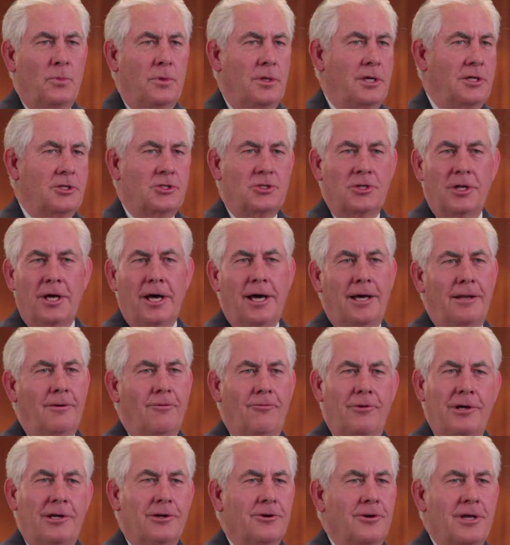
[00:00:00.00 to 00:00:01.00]
It's not,
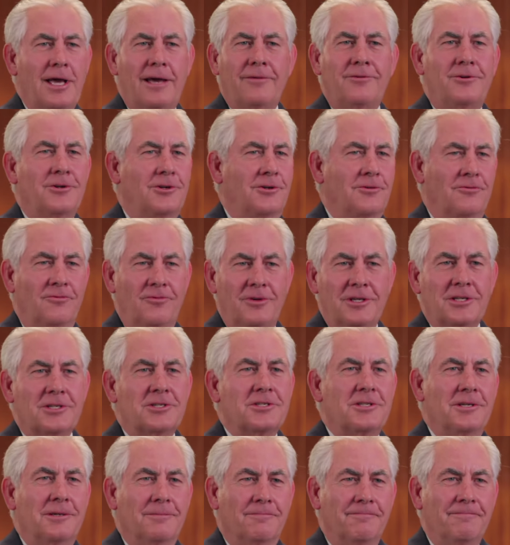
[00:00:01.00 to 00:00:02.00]
we don't have to convince
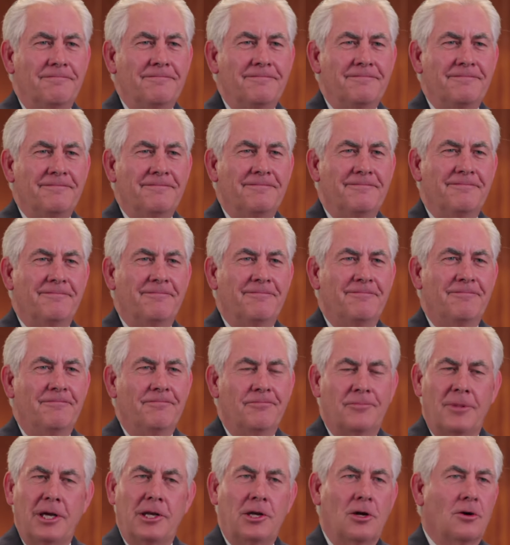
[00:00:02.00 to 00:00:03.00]
them.
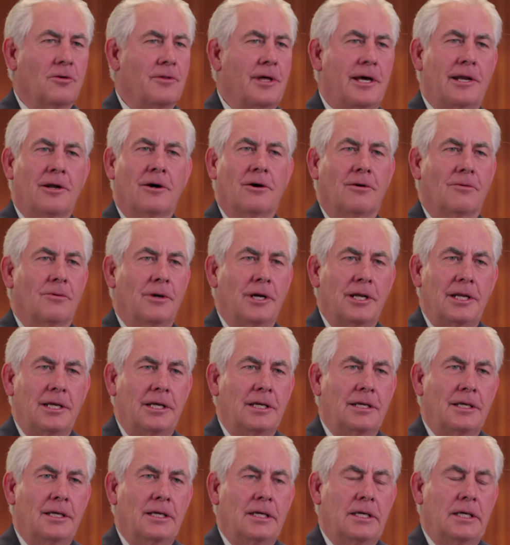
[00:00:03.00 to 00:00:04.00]
They know that already.
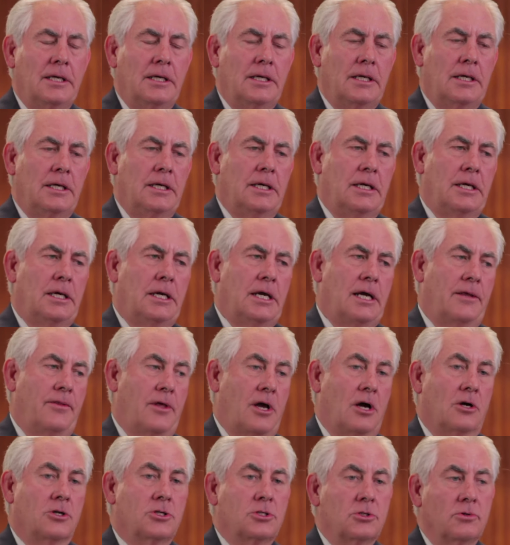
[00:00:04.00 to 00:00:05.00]
And they
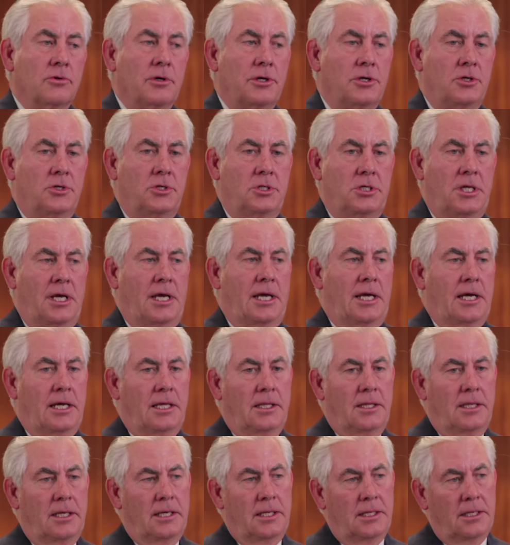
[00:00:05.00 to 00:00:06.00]
also
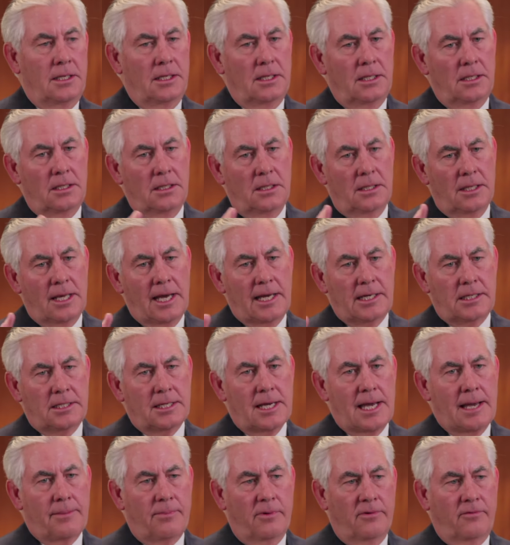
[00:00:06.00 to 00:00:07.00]
understand that that
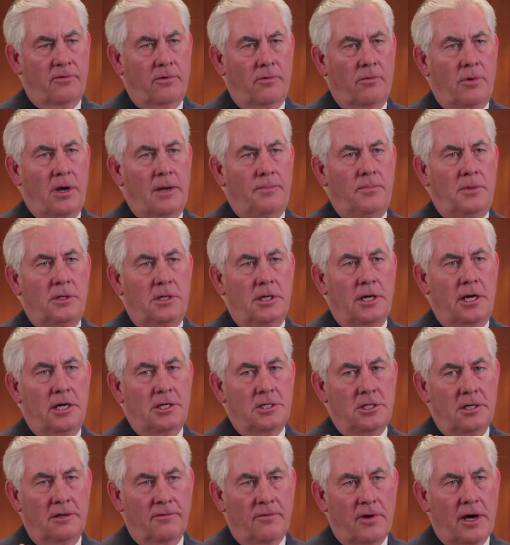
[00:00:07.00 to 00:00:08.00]
type of a
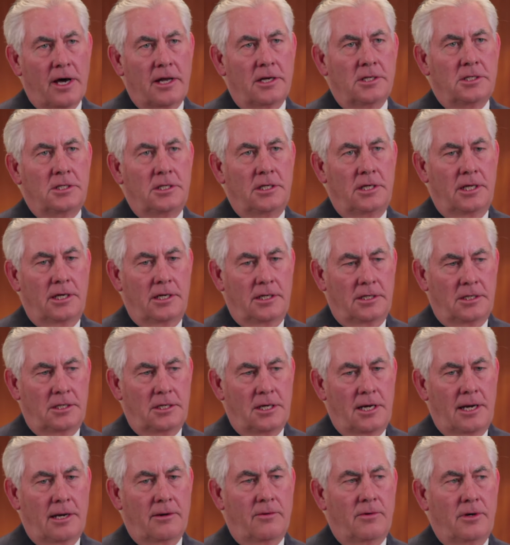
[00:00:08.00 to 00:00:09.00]
reputation of honesty and
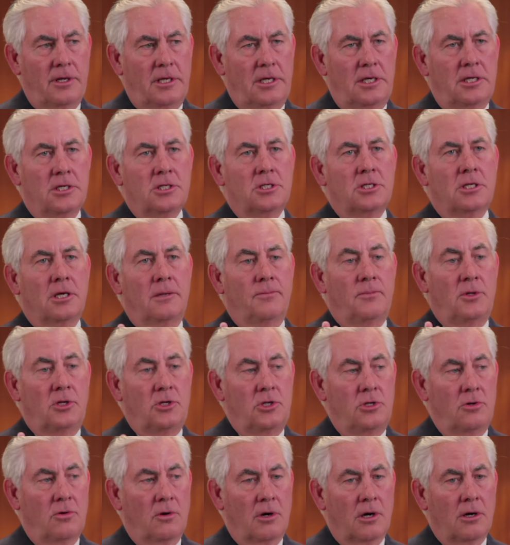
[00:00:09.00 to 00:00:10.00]
integrity is something
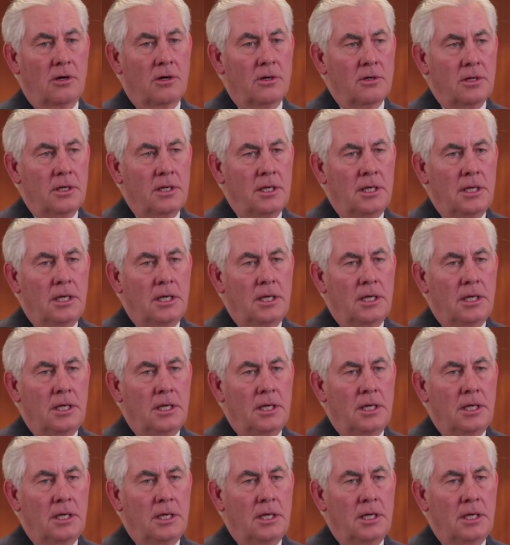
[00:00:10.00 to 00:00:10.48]
you earn,